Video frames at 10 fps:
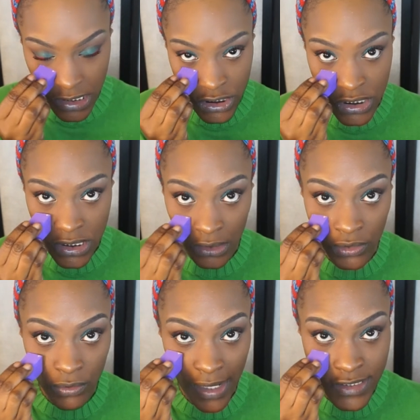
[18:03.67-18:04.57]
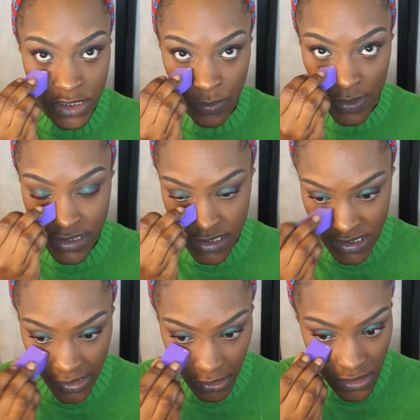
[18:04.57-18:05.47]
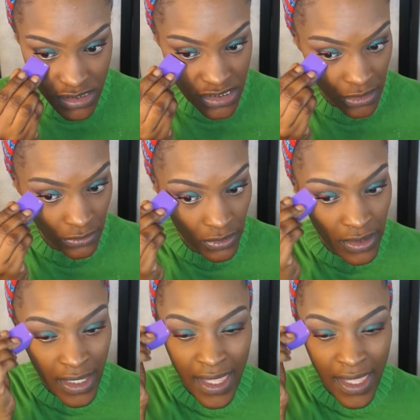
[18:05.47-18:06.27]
just a little. I just want to set the concealer.